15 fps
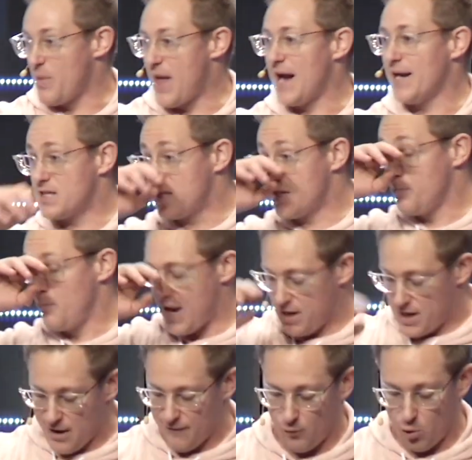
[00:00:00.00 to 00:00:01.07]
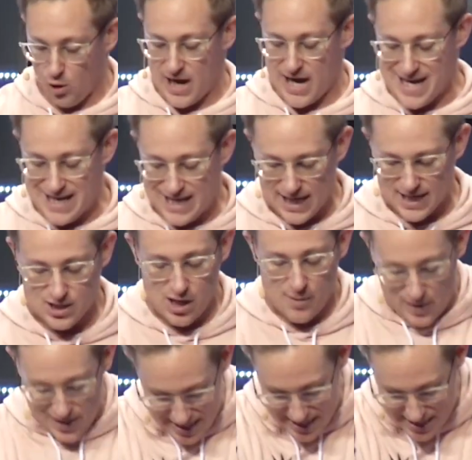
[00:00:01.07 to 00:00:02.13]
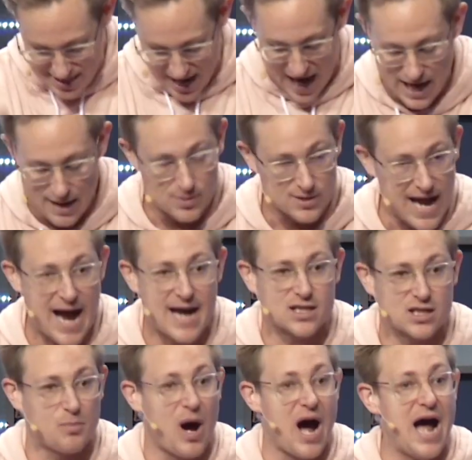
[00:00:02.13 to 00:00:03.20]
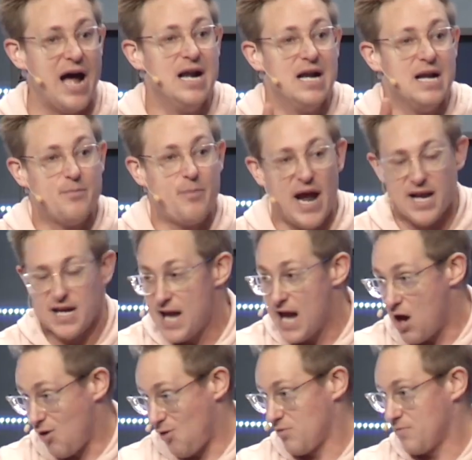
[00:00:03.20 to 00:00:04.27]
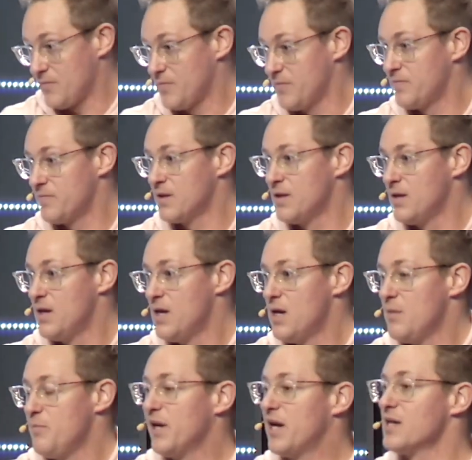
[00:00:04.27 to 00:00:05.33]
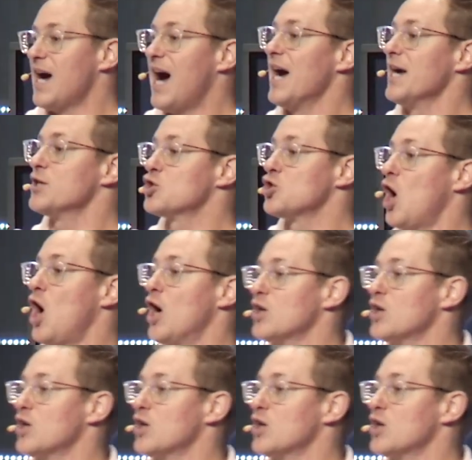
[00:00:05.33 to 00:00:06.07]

that day forward, and he gets up and he names that spot Peniel because I saw